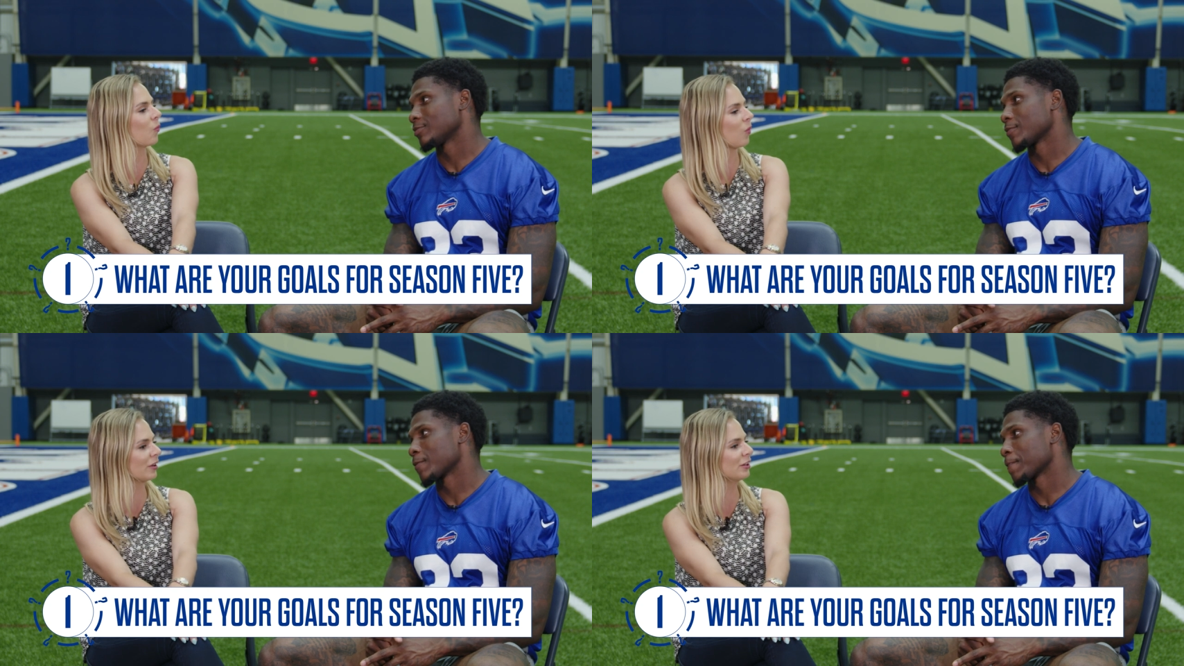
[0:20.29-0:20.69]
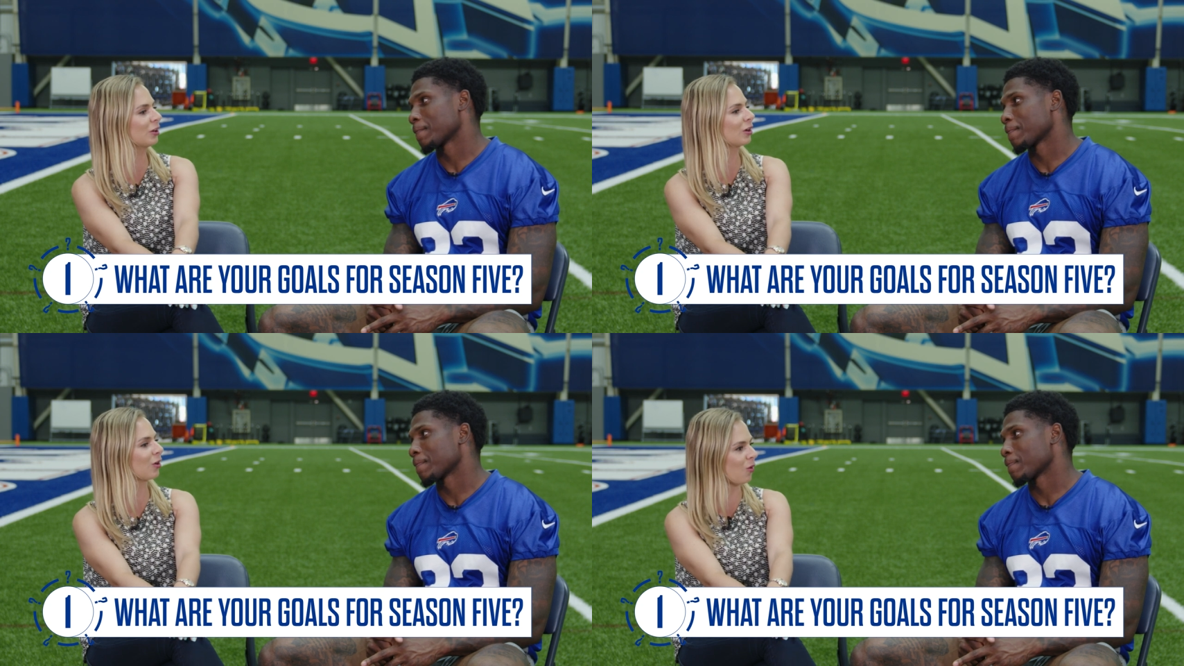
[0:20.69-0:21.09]
Speaker 1: What are
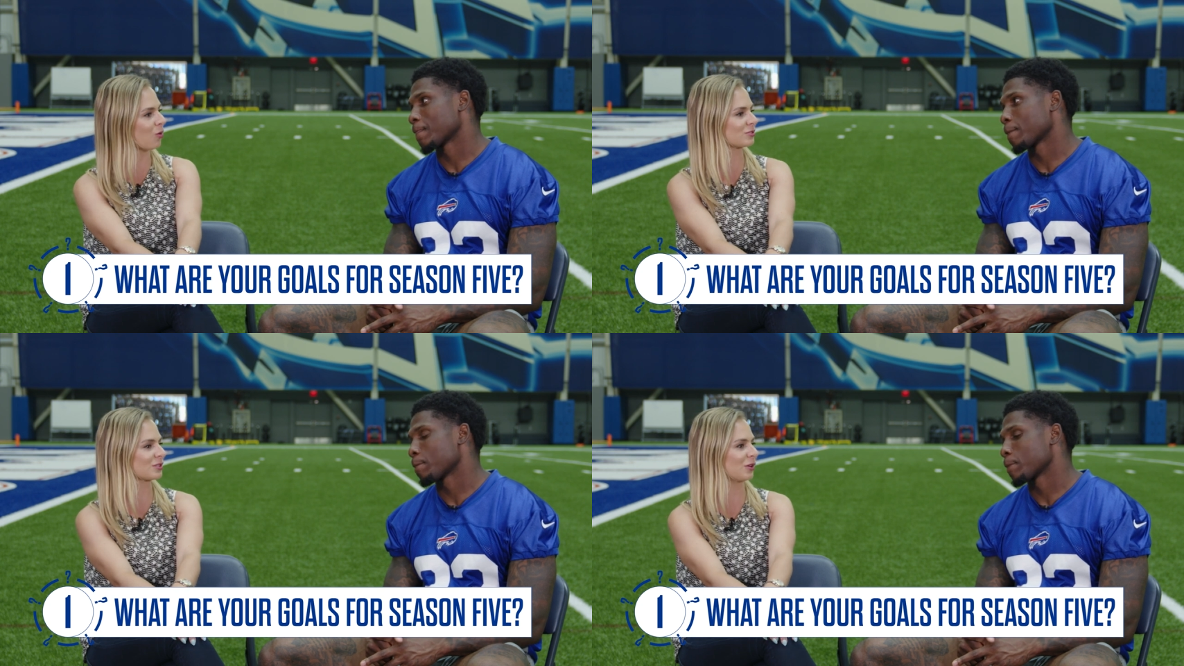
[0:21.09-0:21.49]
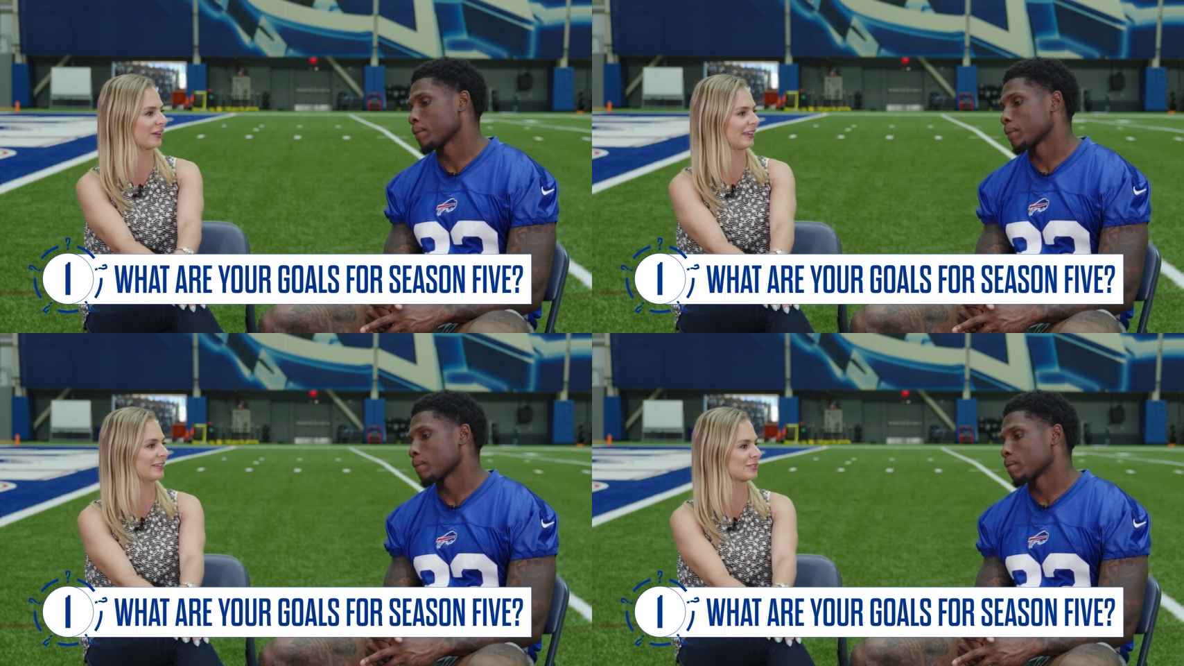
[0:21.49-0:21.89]
your goals
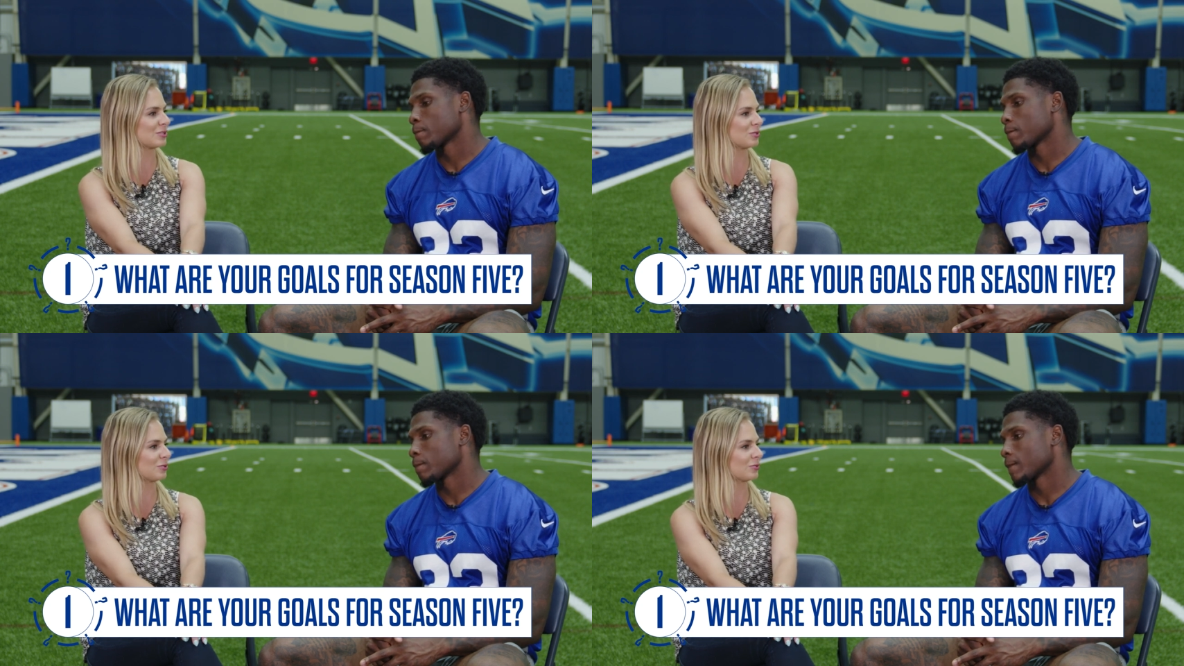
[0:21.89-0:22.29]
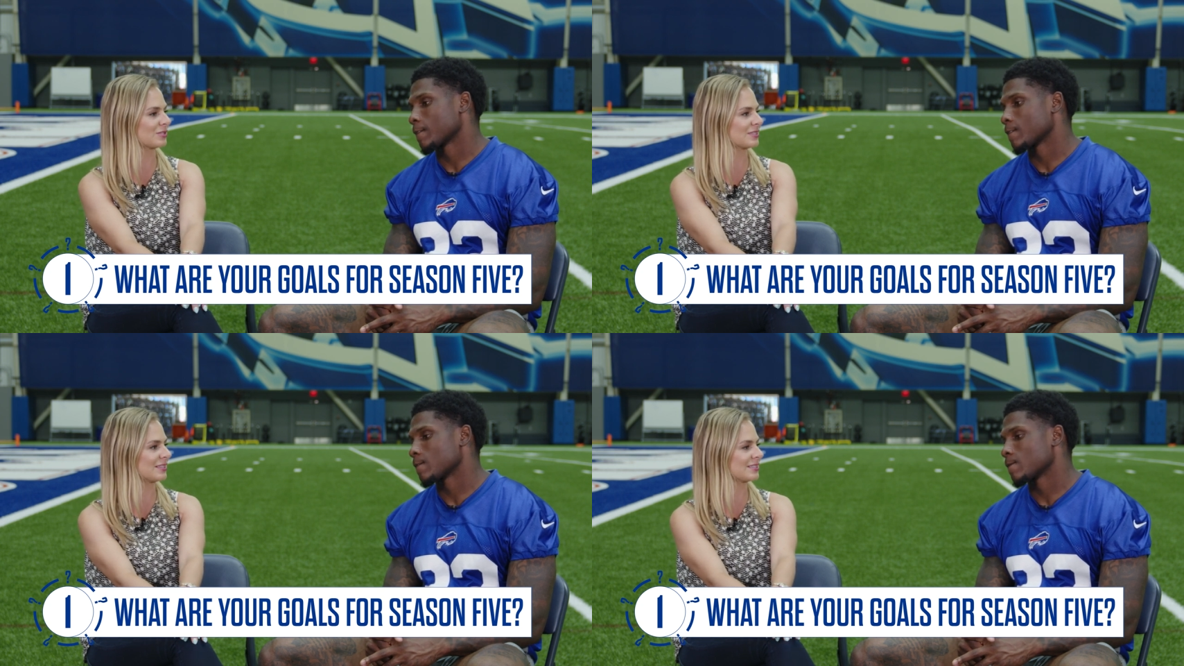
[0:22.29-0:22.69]
going into
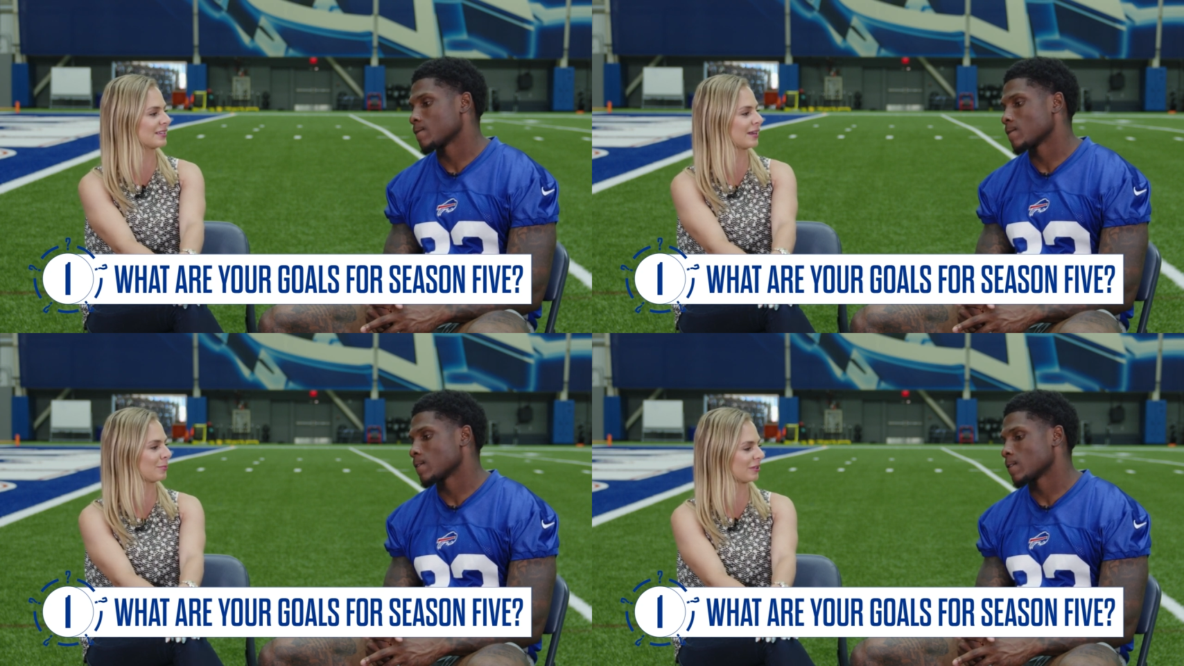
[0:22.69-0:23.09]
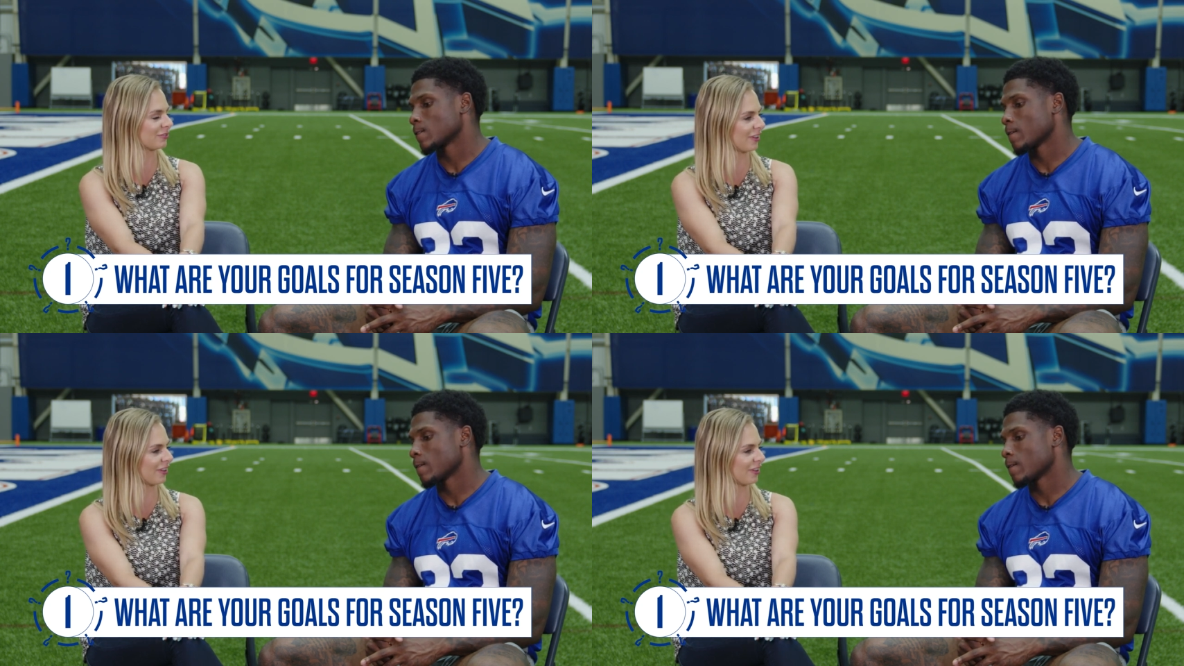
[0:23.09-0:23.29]
season number